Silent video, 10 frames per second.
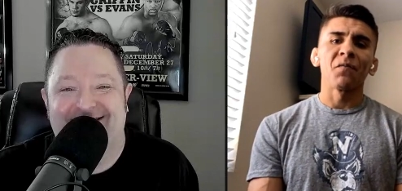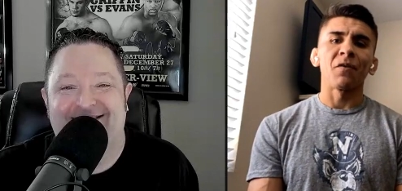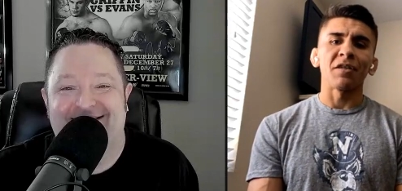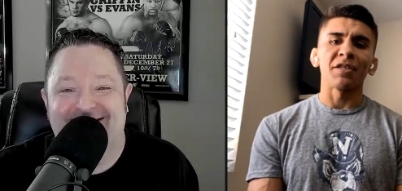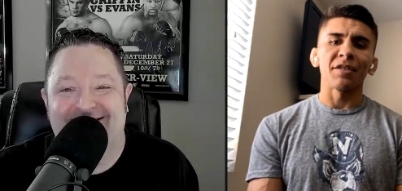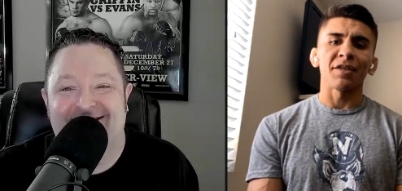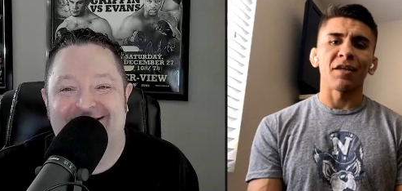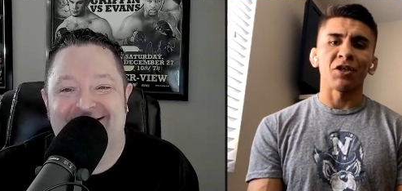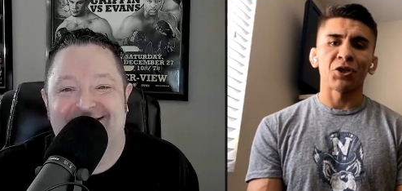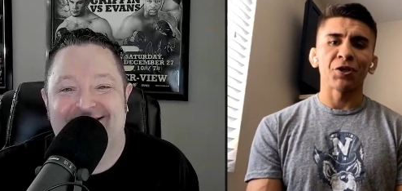Speaker 1: versus
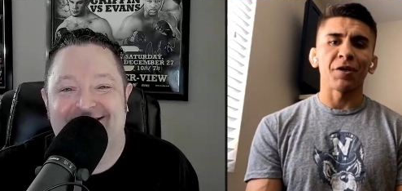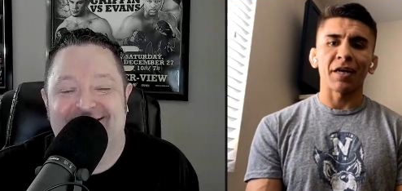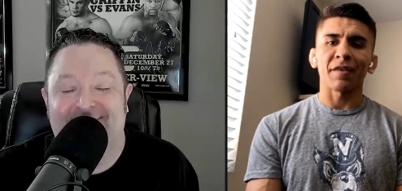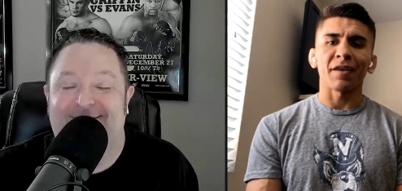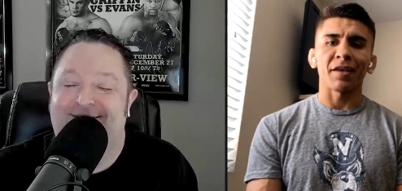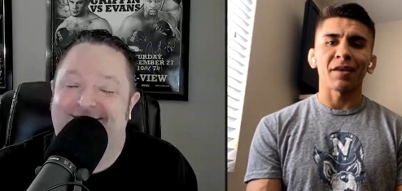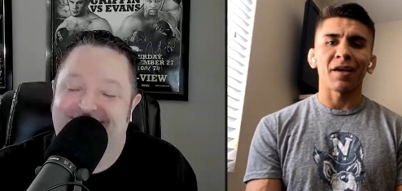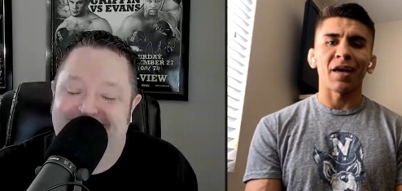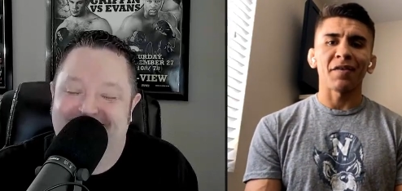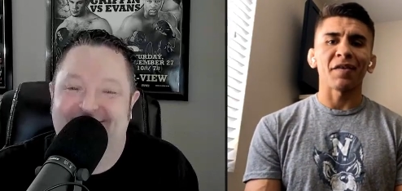uh Suga. I think
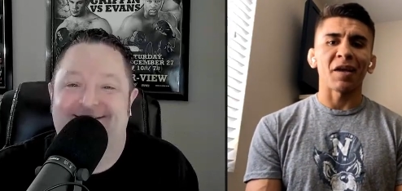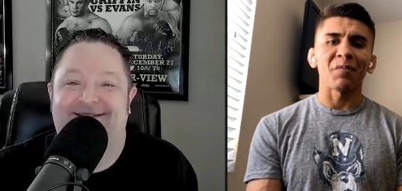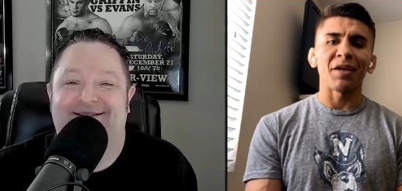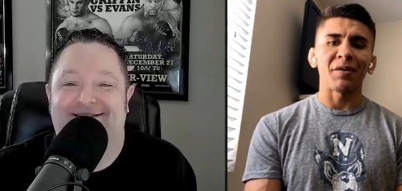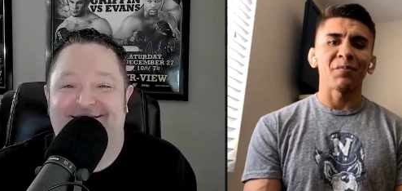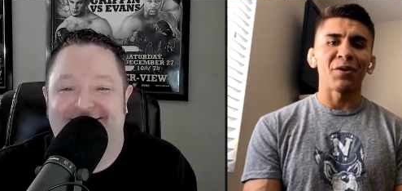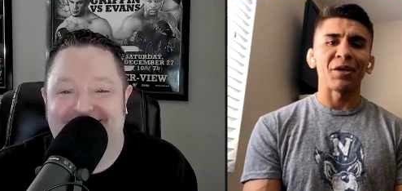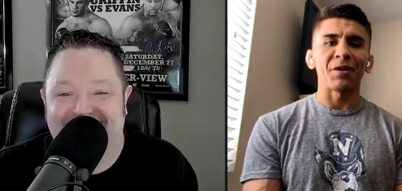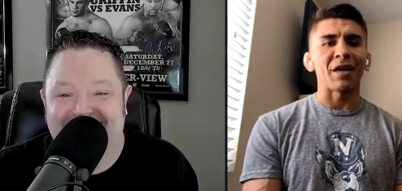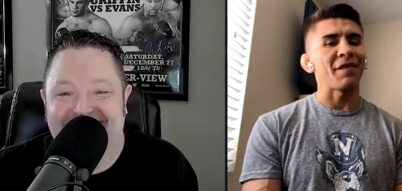I think that'd be
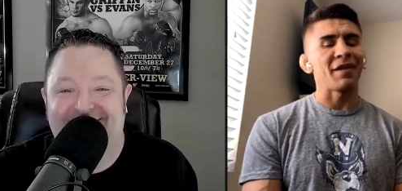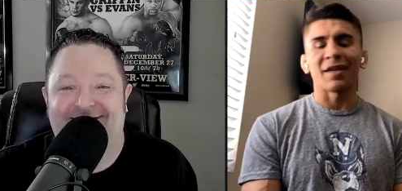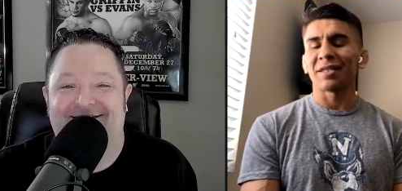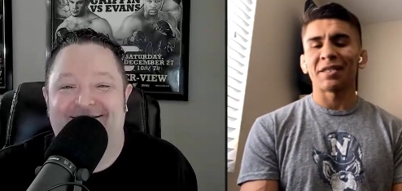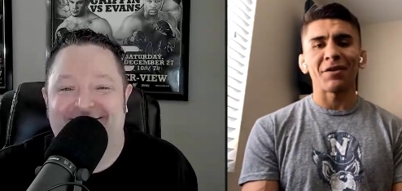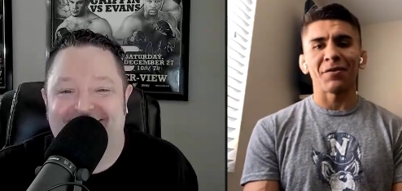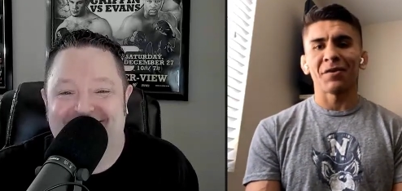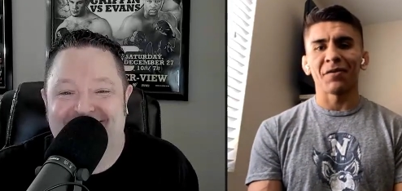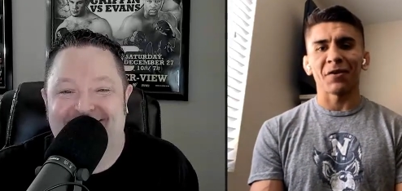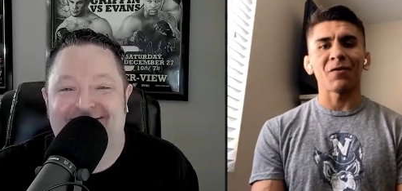pretty good. I think they'd
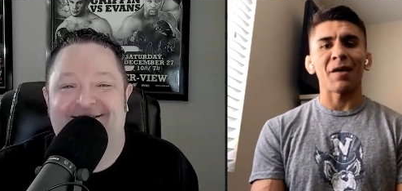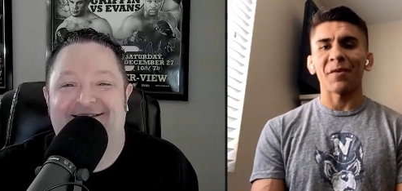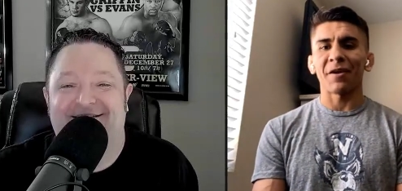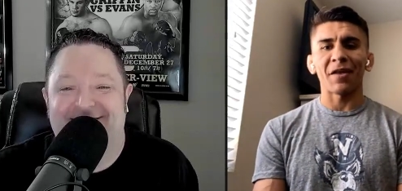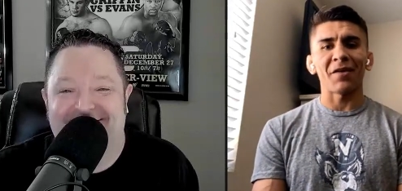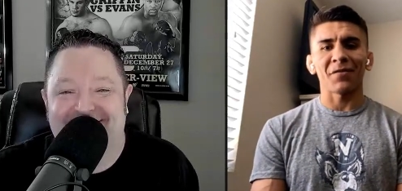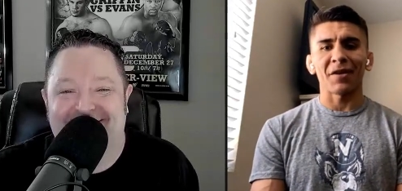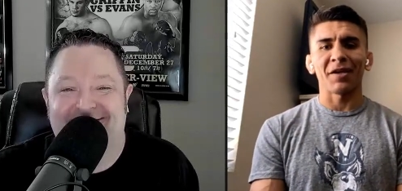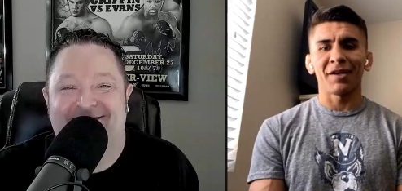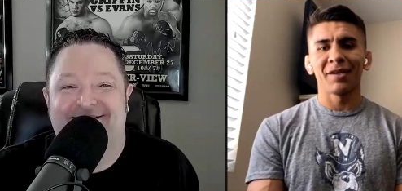sell the crap out of that
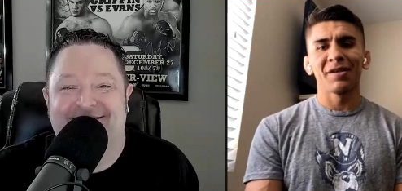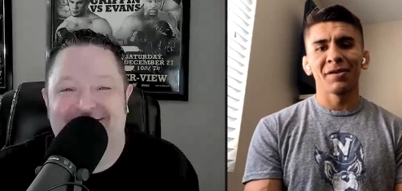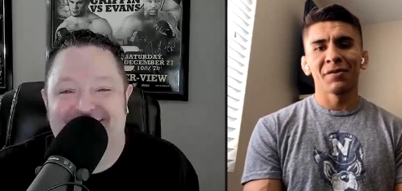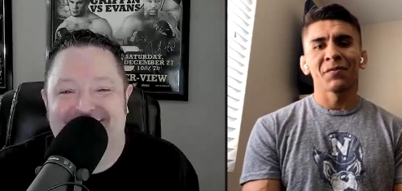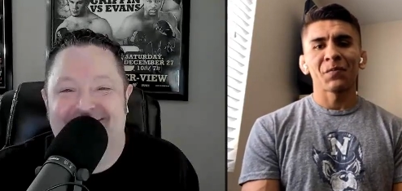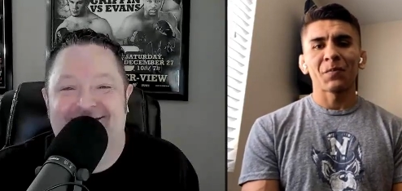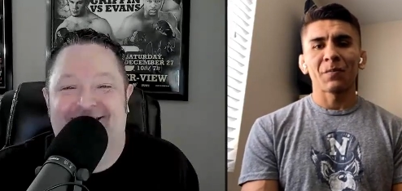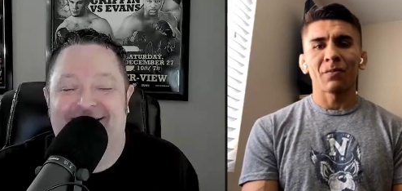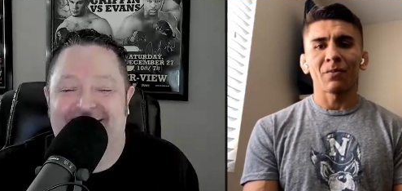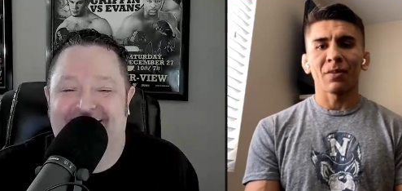fight.
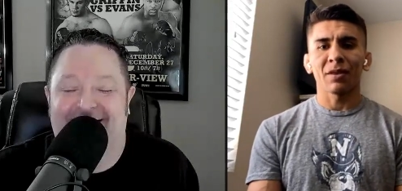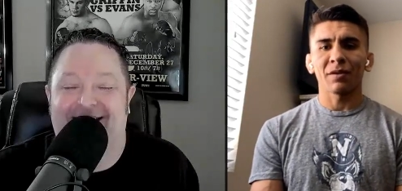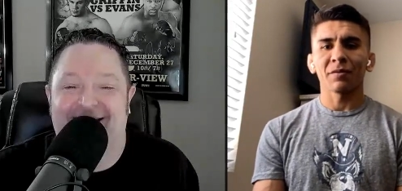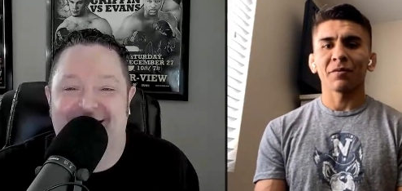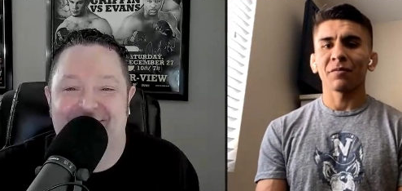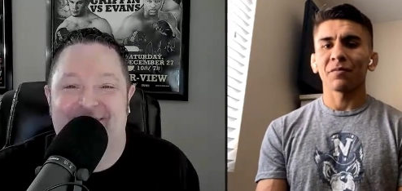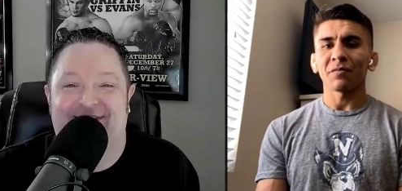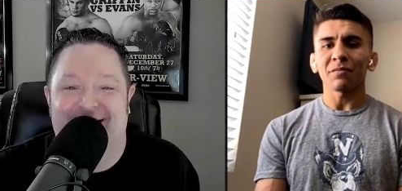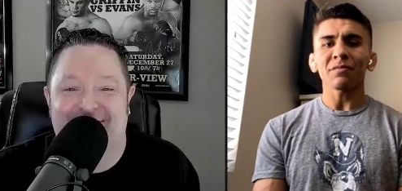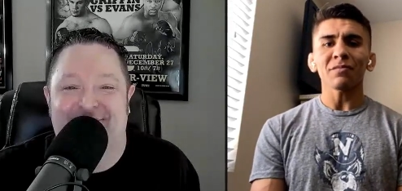
Speaker 2: I, I think that'd be a
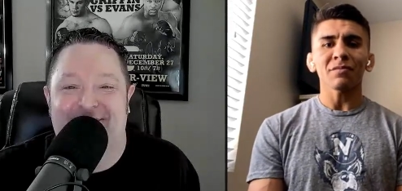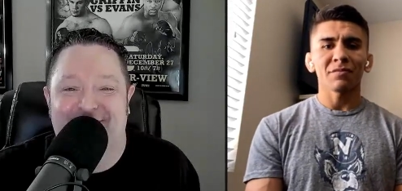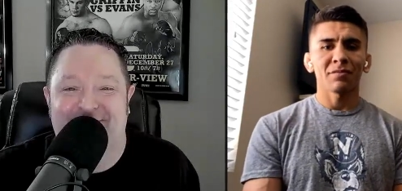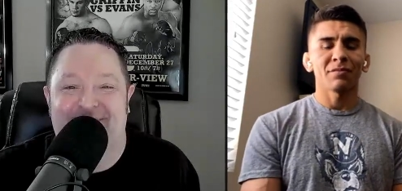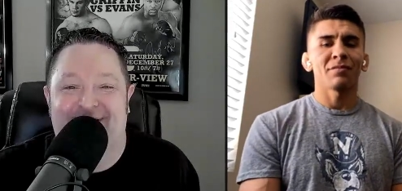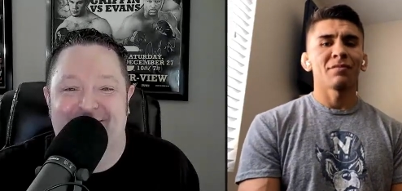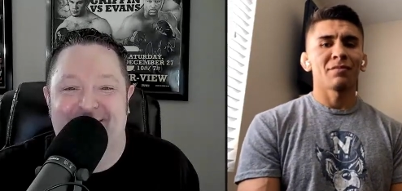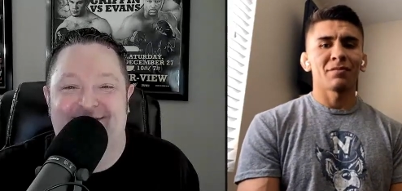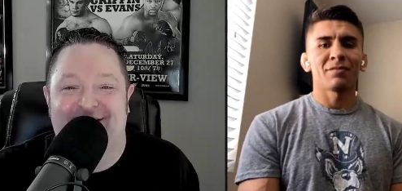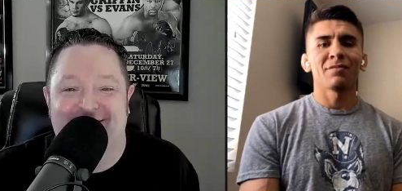lot of fun as well. I mean,
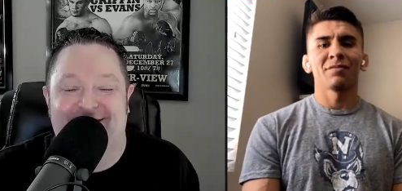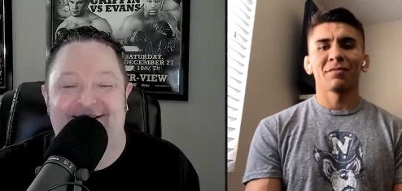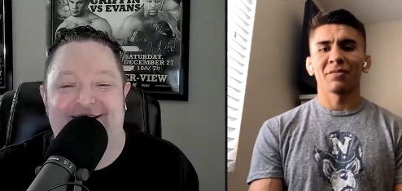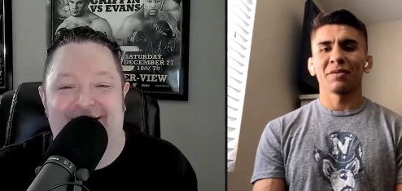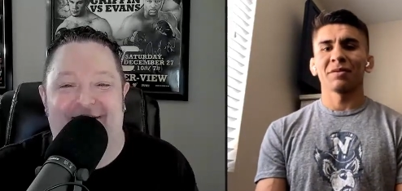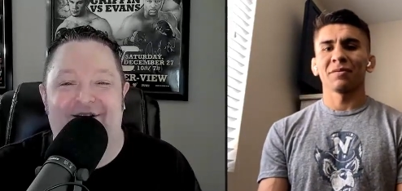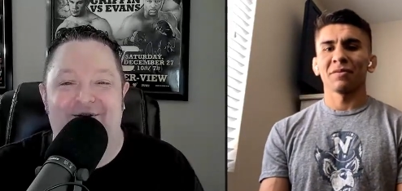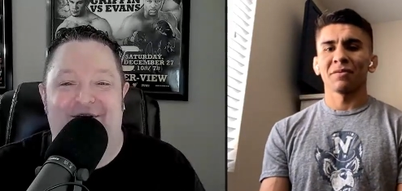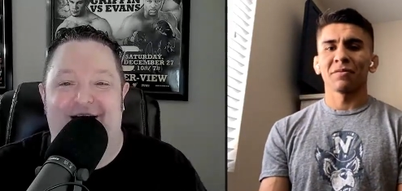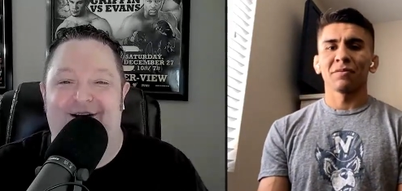it sounds like he's got that new
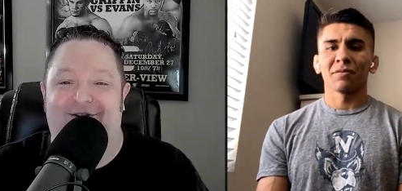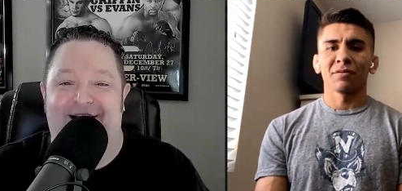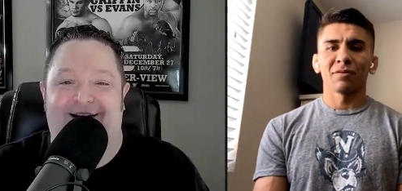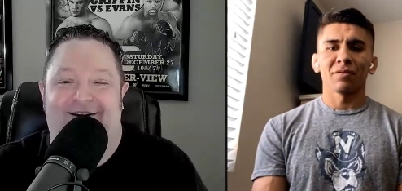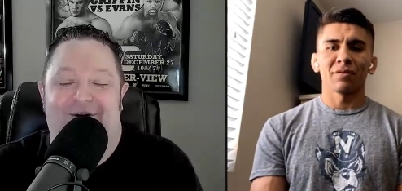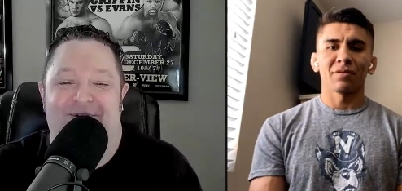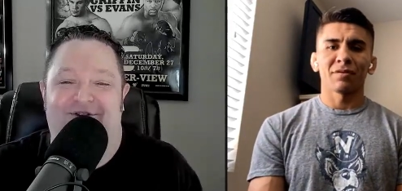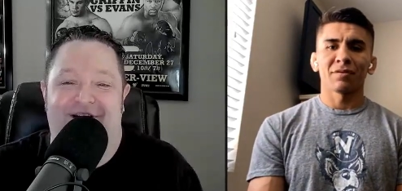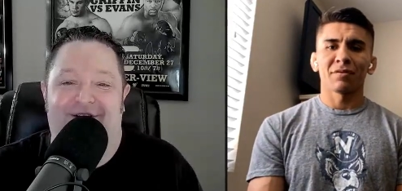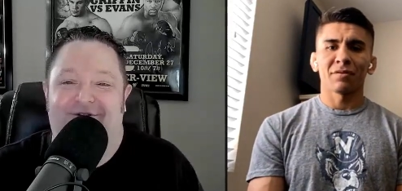contract and he'll be
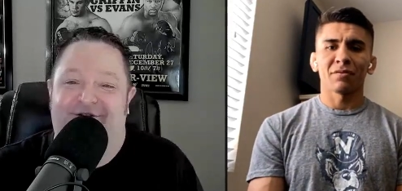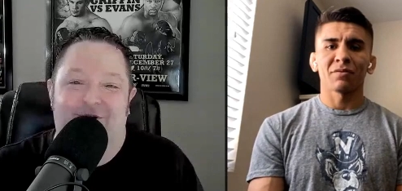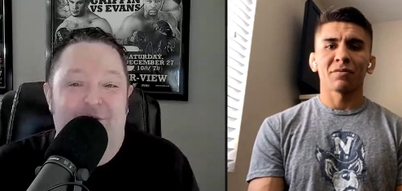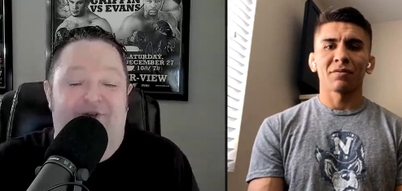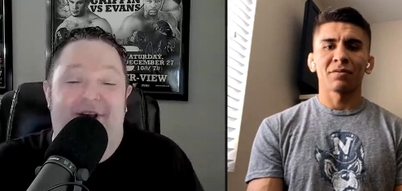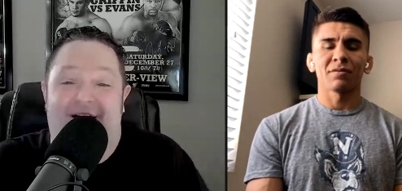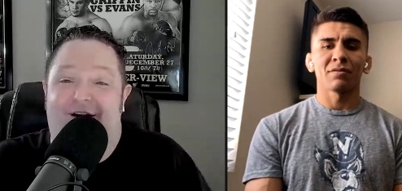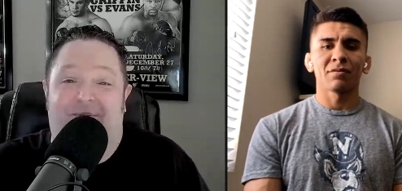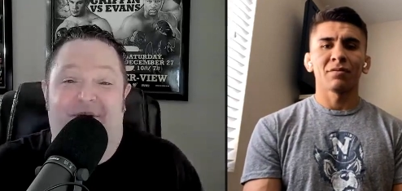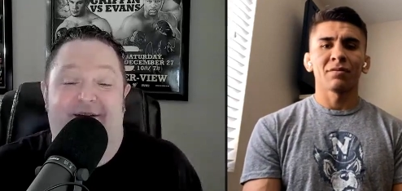challenging soon. We'll see how it
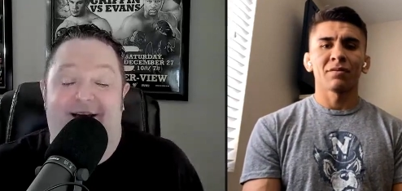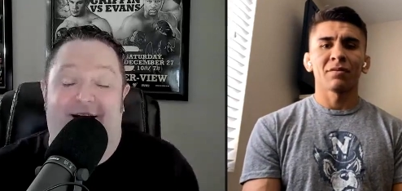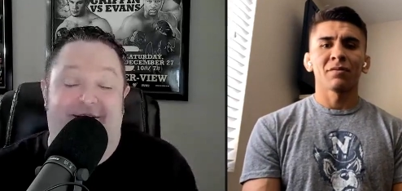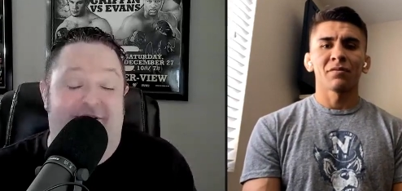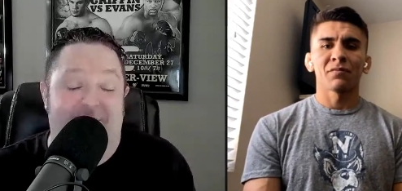all plays out. There's some